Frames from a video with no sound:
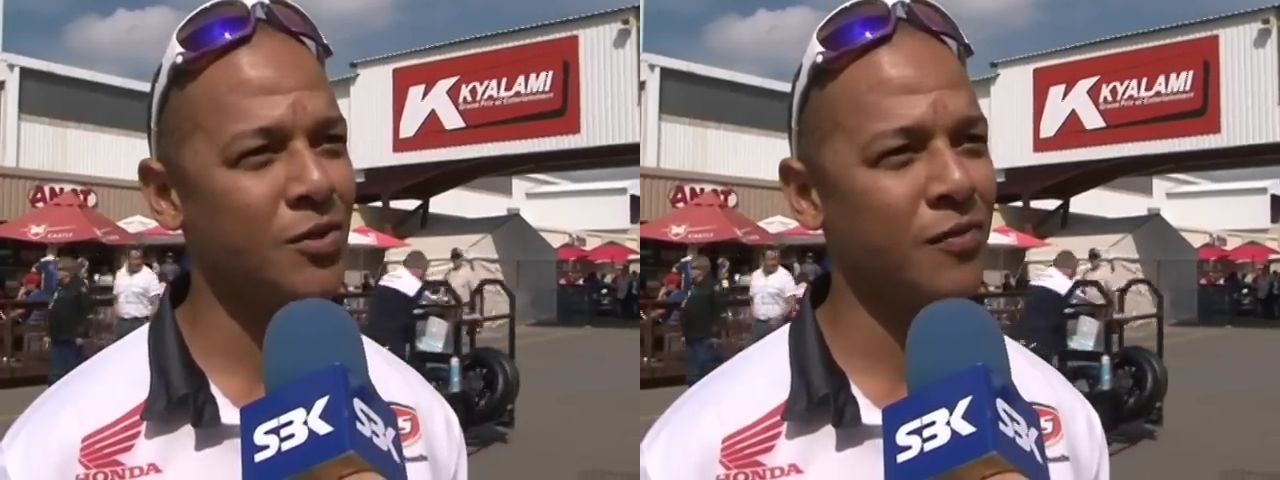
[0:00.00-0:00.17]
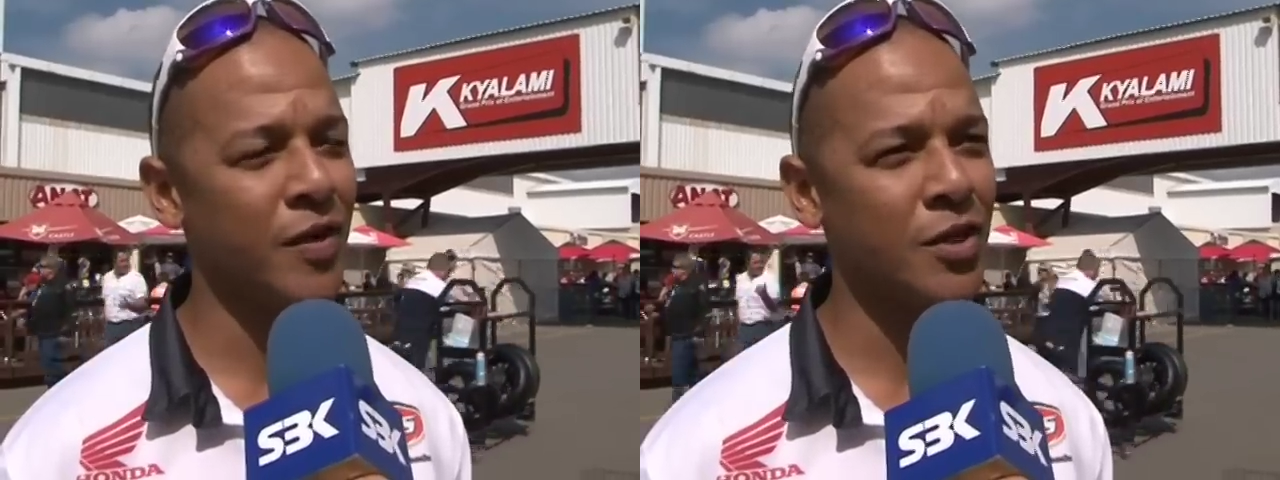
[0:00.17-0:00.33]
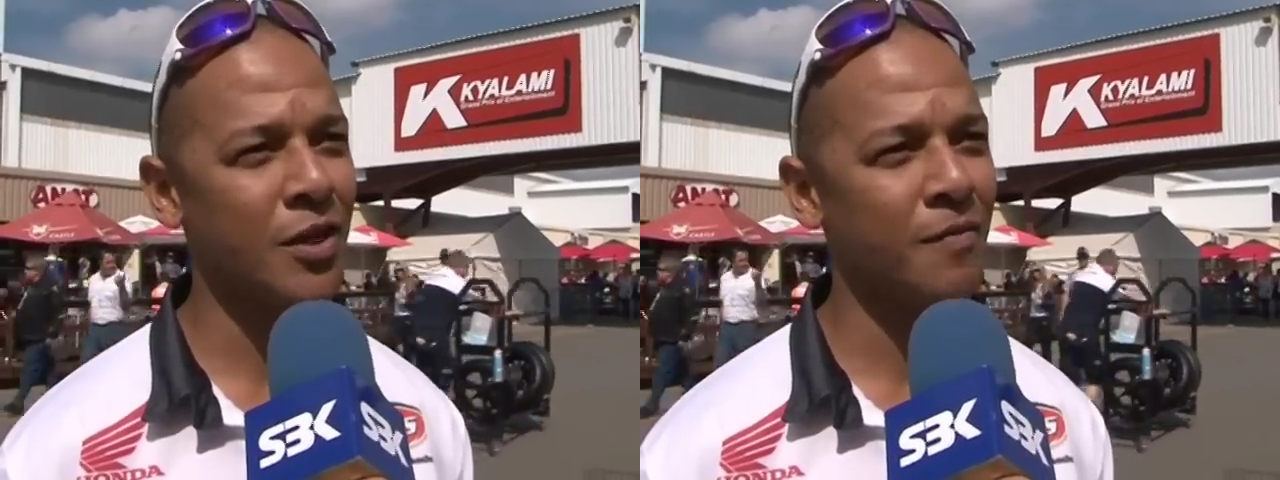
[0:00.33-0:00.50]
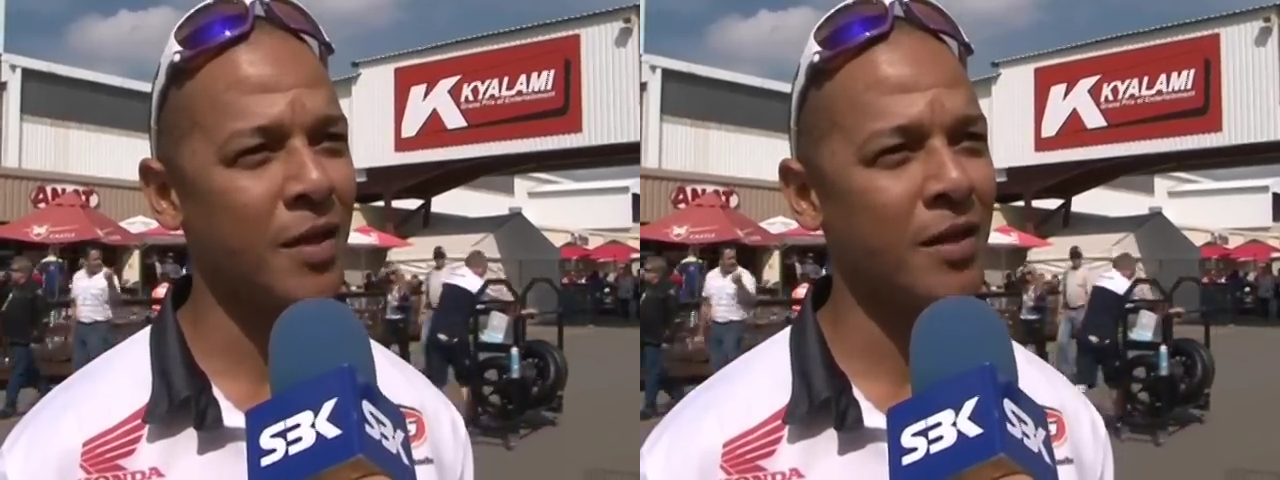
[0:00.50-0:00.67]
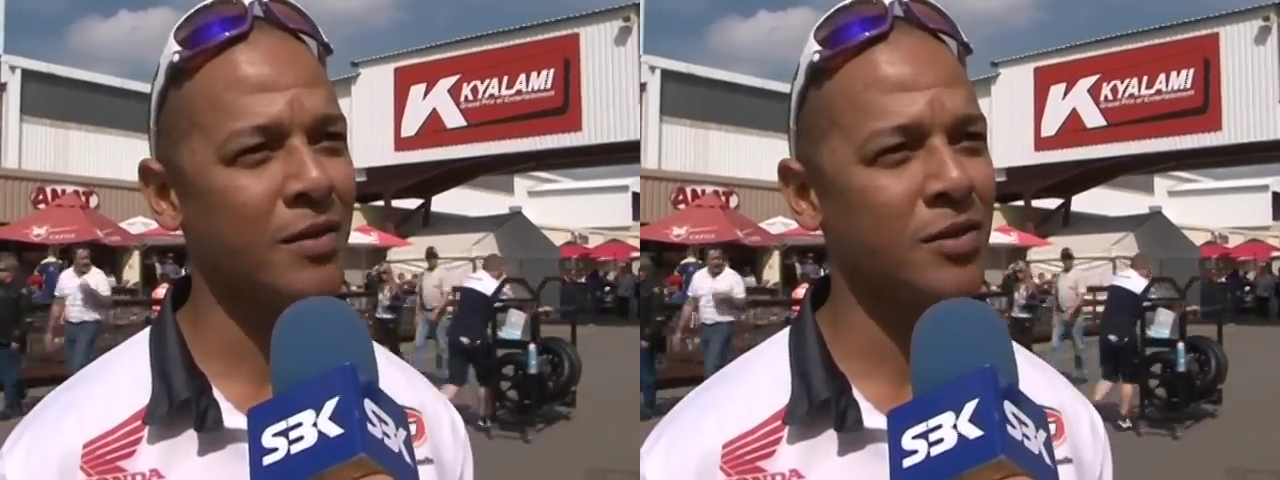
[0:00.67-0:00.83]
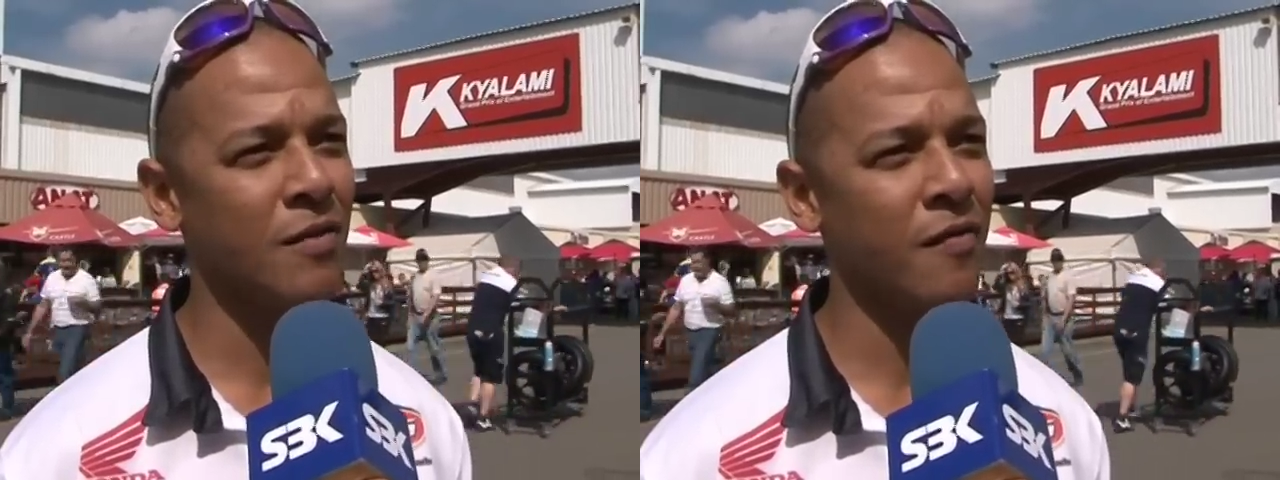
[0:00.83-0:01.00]
finish up there
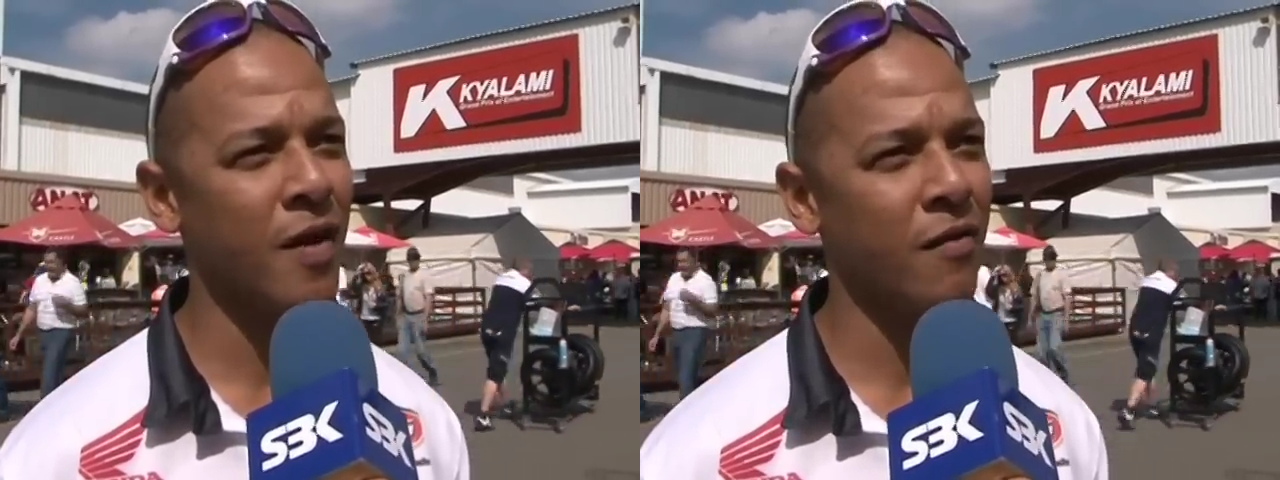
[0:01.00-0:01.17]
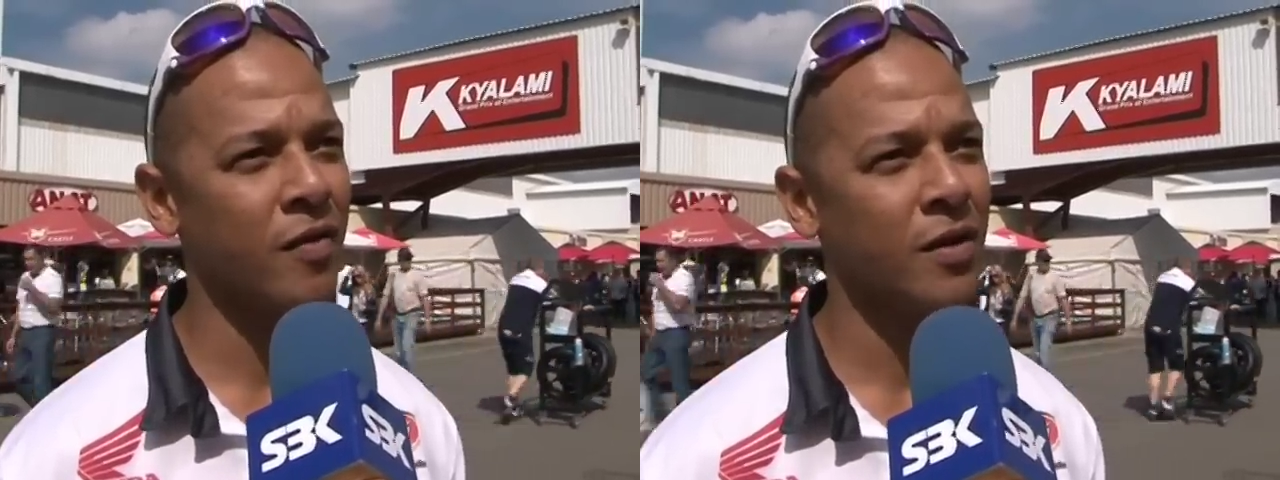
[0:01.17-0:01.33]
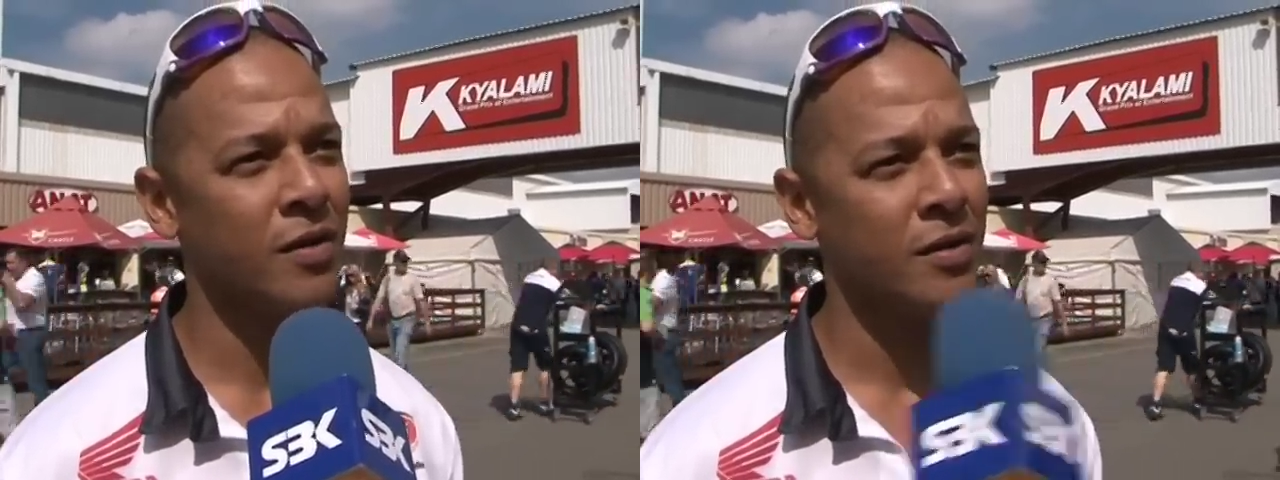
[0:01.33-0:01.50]
in the top 5.